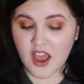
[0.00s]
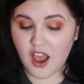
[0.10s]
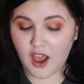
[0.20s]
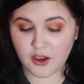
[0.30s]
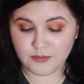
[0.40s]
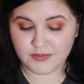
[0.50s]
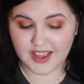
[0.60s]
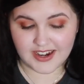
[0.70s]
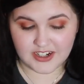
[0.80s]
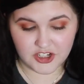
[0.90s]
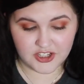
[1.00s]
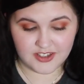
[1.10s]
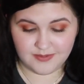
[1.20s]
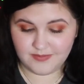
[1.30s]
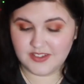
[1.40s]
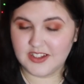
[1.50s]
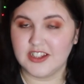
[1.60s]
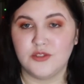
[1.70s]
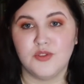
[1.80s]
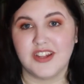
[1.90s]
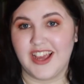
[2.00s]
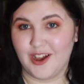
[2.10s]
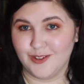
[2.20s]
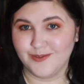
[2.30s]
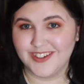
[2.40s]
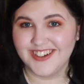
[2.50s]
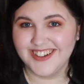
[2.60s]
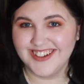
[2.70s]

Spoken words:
And it's really helped.